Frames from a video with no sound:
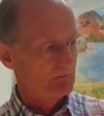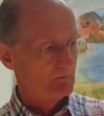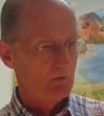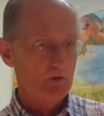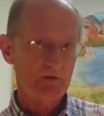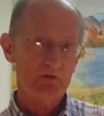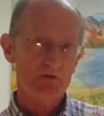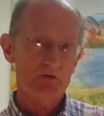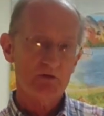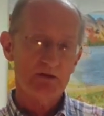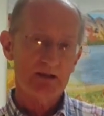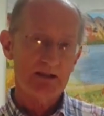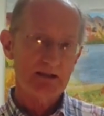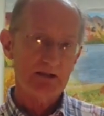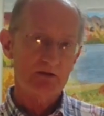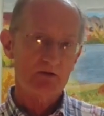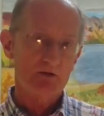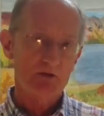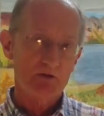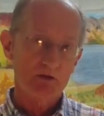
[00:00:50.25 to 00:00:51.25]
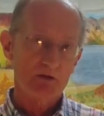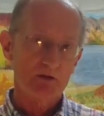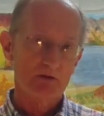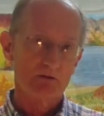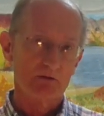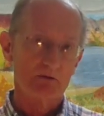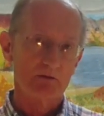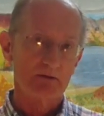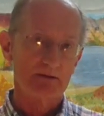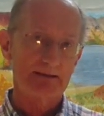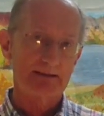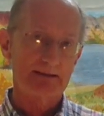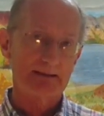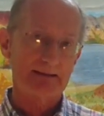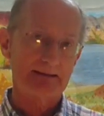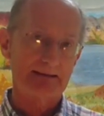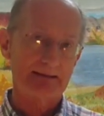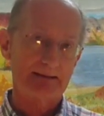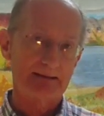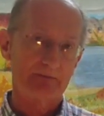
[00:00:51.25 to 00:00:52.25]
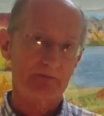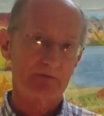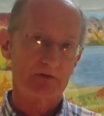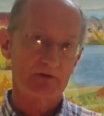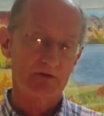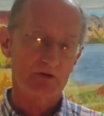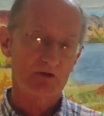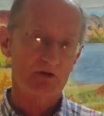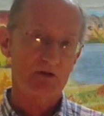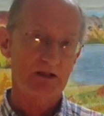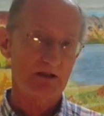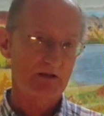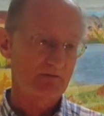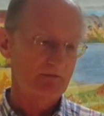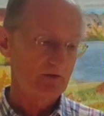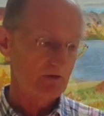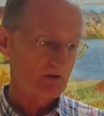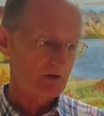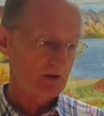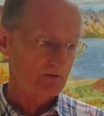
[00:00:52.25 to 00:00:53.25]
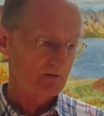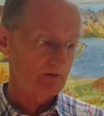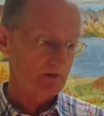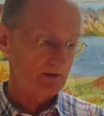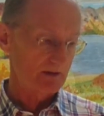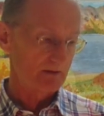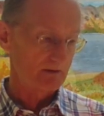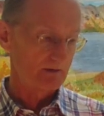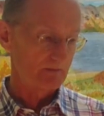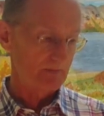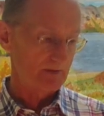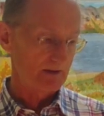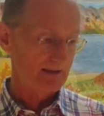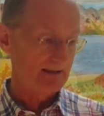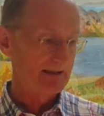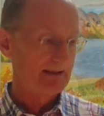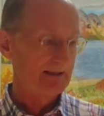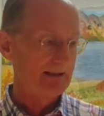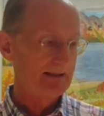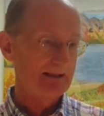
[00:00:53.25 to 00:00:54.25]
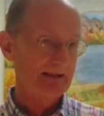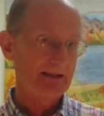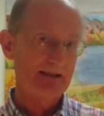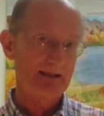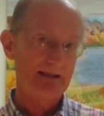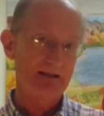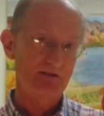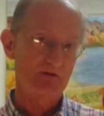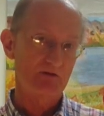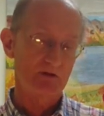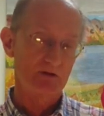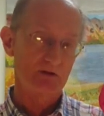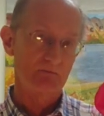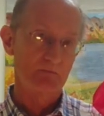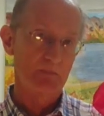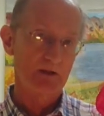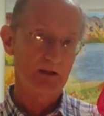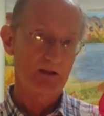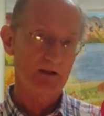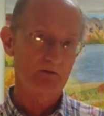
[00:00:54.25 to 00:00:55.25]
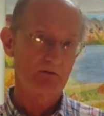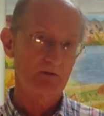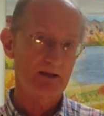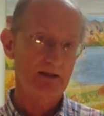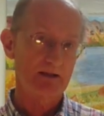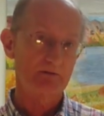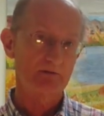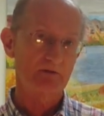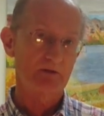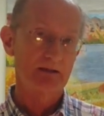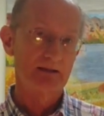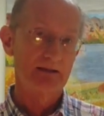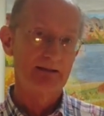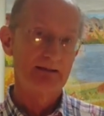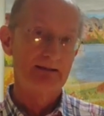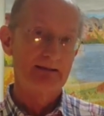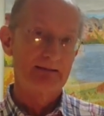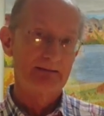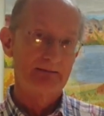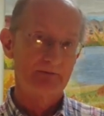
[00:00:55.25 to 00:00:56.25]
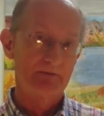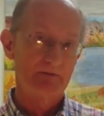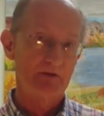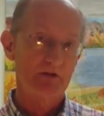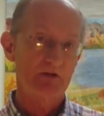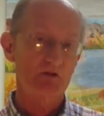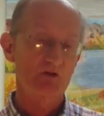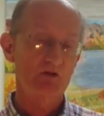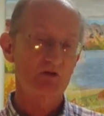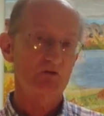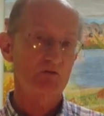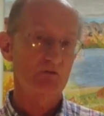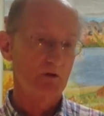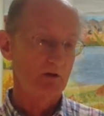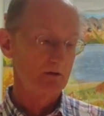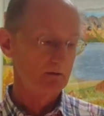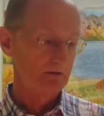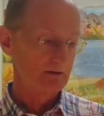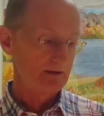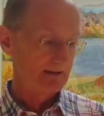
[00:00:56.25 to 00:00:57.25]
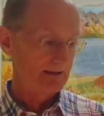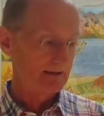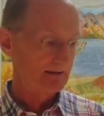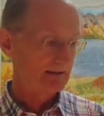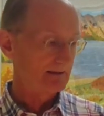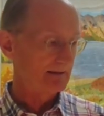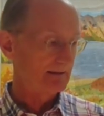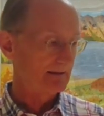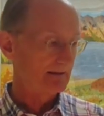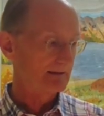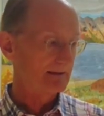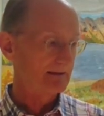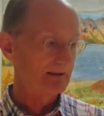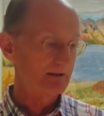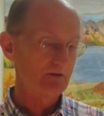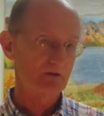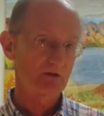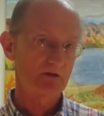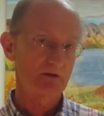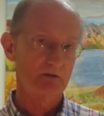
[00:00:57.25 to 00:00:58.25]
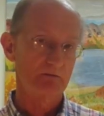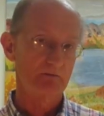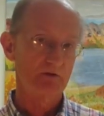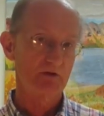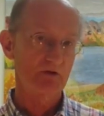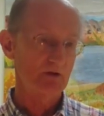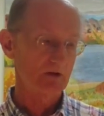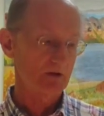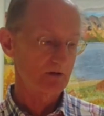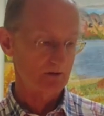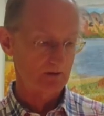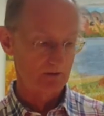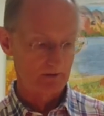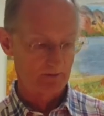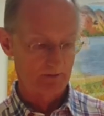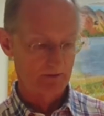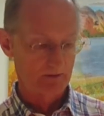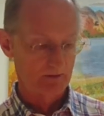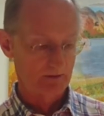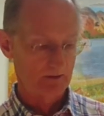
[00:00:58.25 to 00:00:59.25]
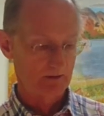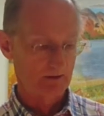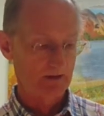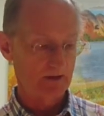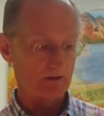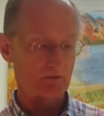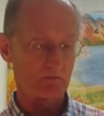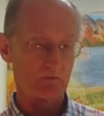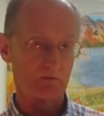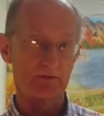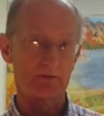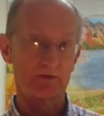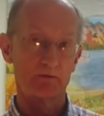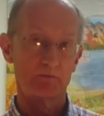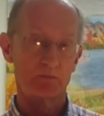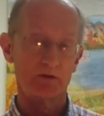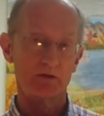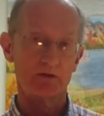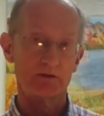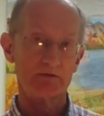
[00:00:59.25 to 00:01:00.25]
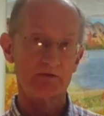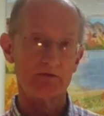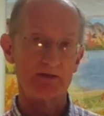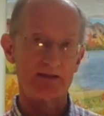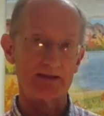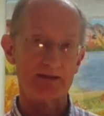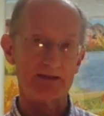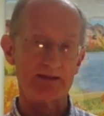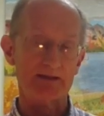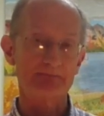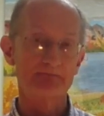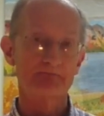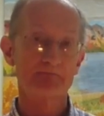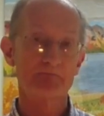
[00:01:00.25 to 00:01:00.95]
What you need to do with the chest physiotherapy is to blow out very strongly against a resistance. So that's what the balloon is.